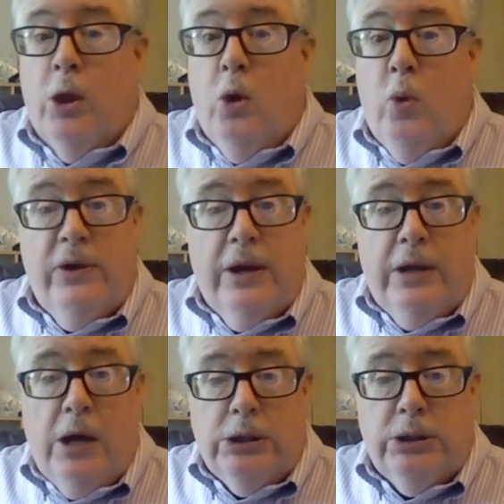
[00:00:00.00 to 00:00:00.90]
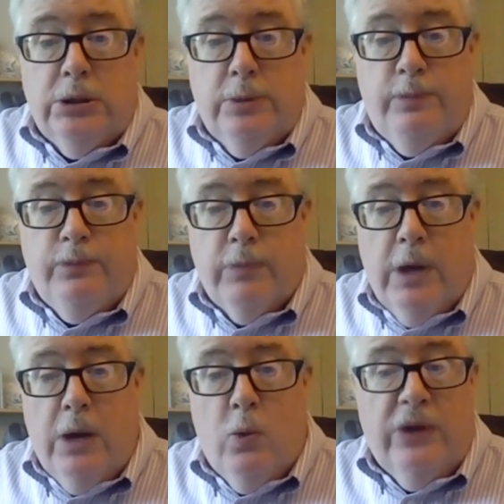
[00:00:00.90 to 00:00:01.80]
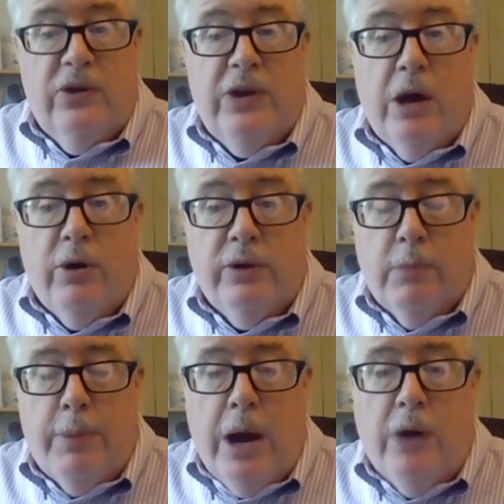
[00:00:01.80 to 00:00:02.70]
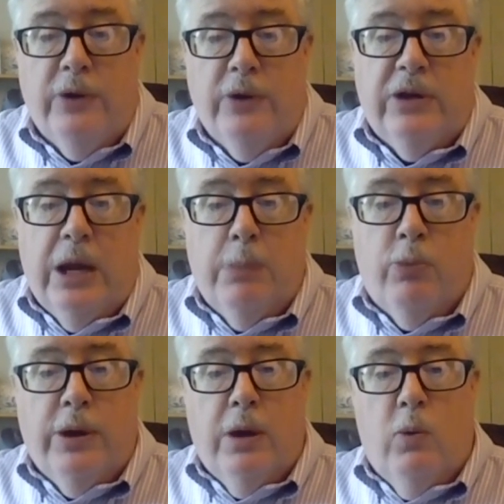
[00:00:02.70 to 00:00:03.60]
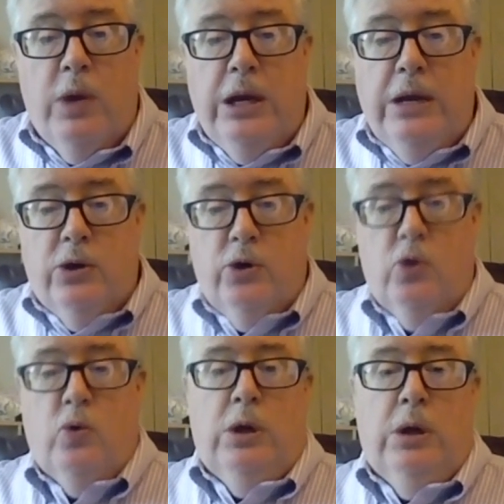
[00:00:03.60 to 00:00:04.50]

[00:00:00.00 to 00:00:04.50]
what does that tell us? what does it tell us from a policy standpoint that we need to do?